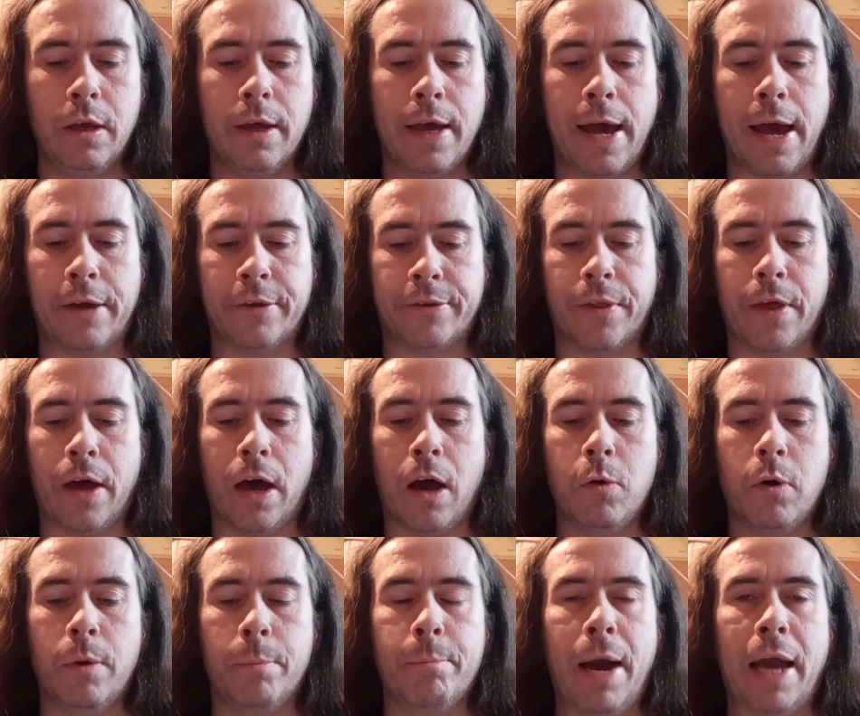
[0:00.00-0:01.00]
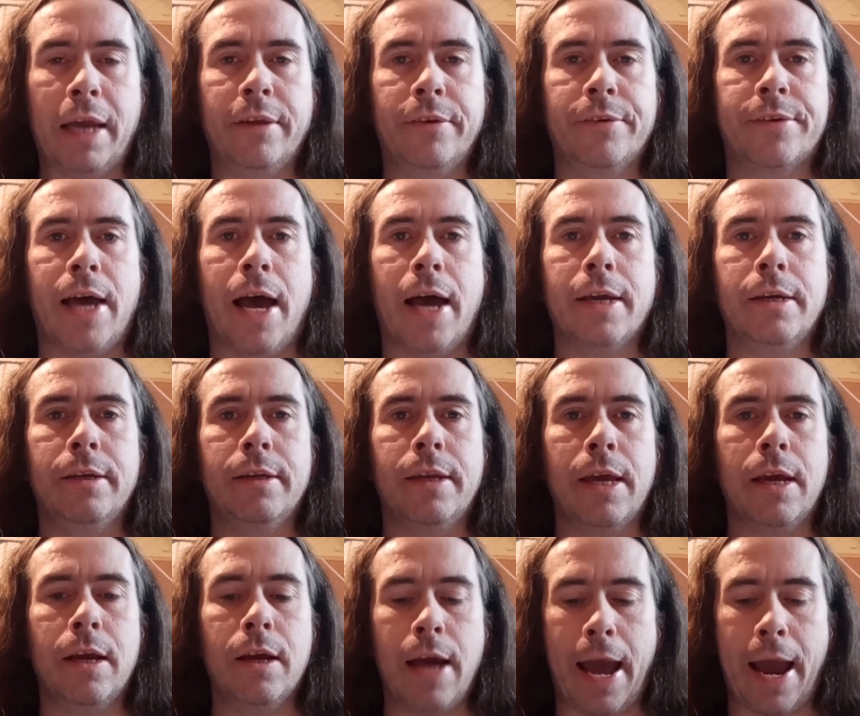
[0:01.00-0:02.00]
as though
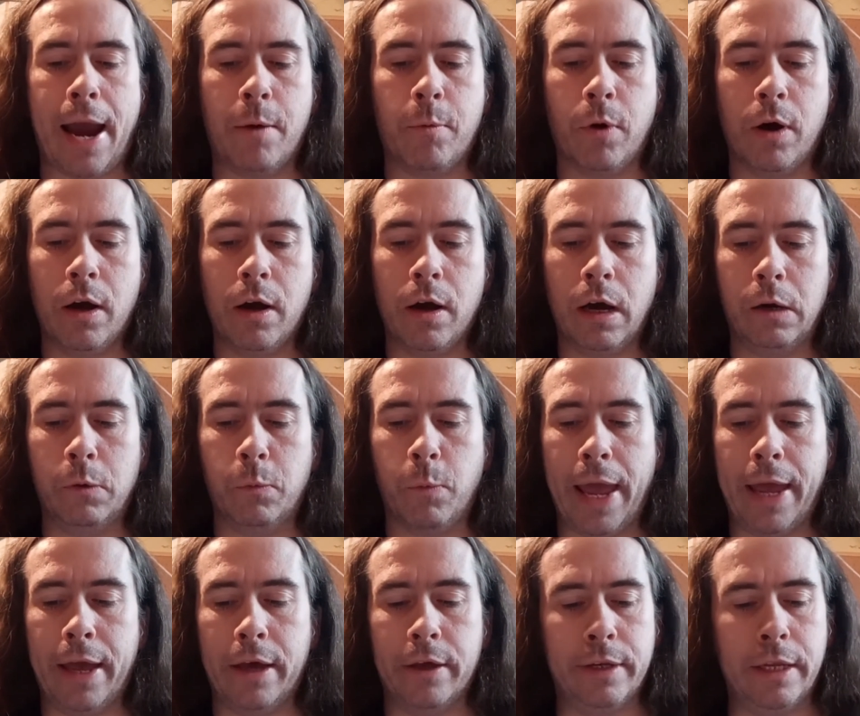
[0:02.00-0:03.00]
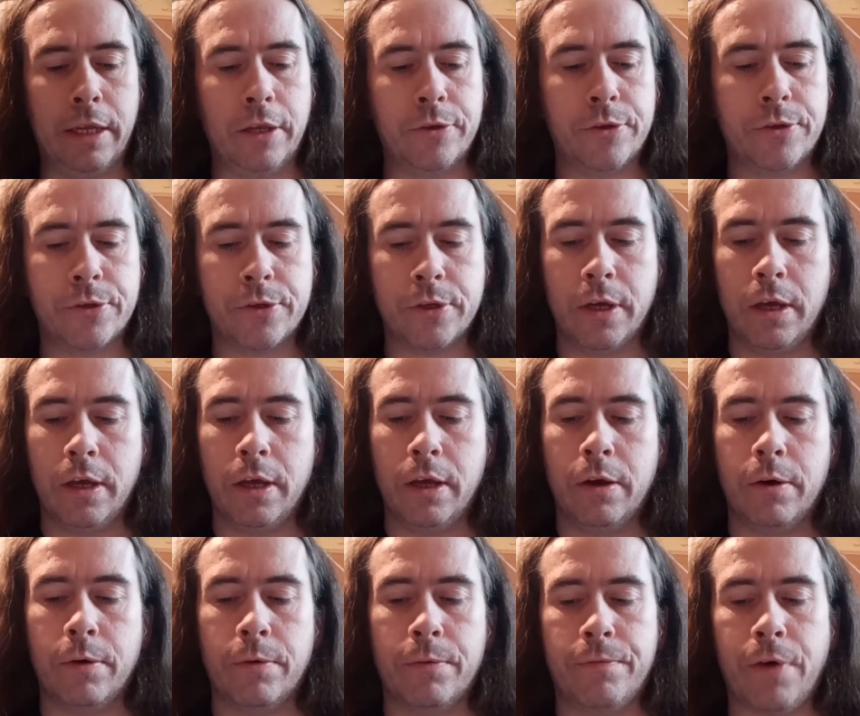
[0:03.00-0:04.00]
maintaining our awareness,
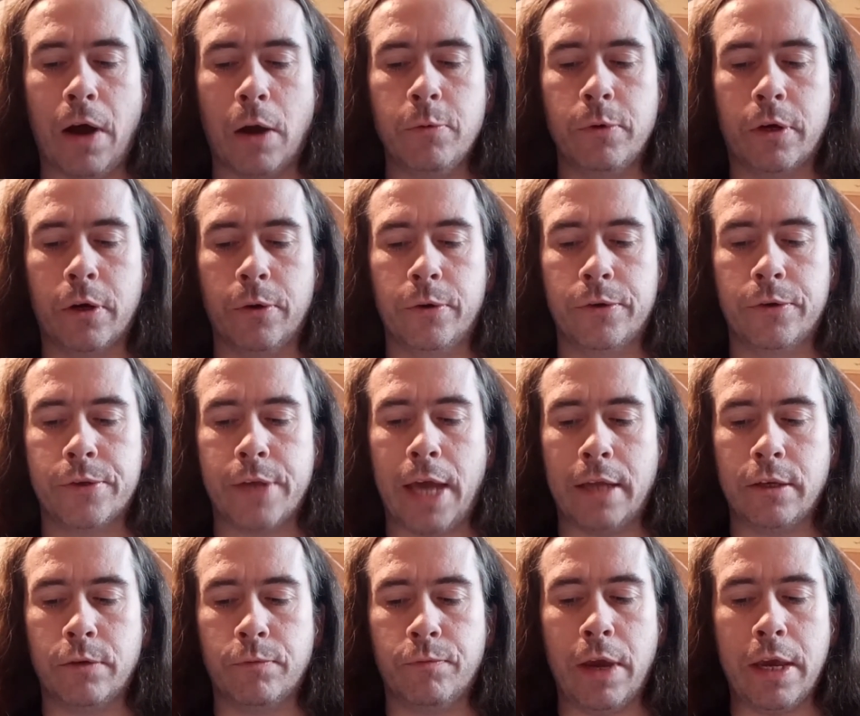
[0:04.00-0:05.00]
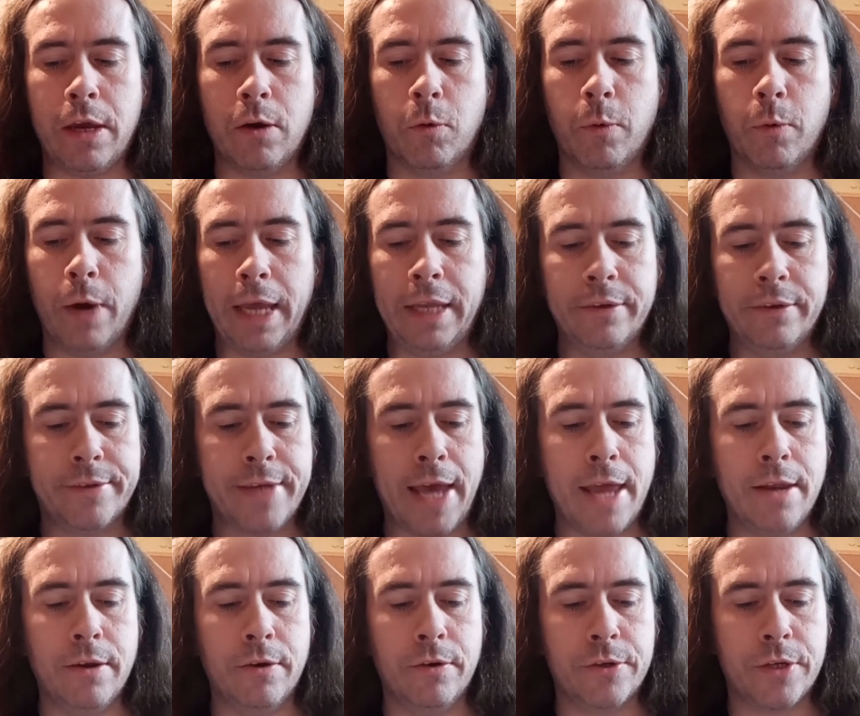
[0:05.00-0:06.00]
focus, and real
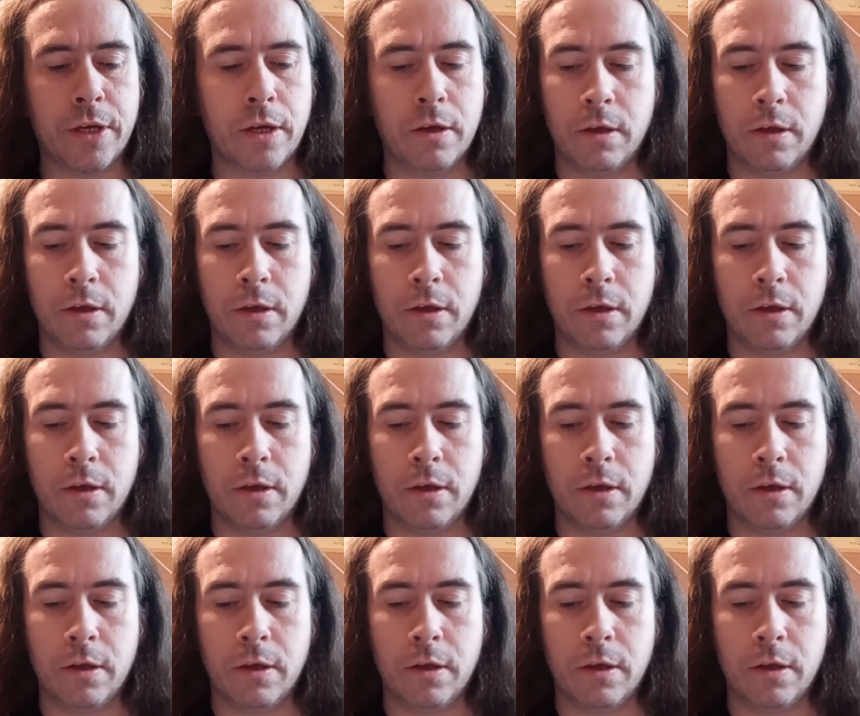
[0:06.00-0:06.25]
intent,